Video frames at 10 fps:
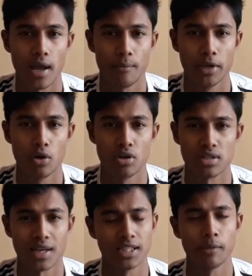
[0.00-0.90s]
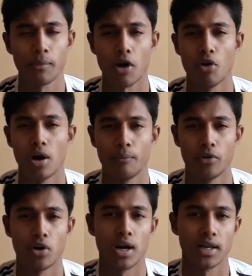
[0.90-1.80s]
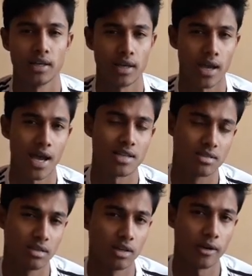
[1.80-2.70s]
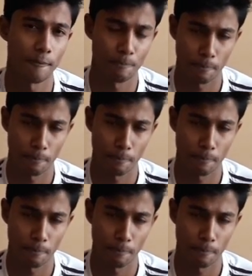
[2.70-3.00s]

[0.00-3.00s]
because I think Pavard has the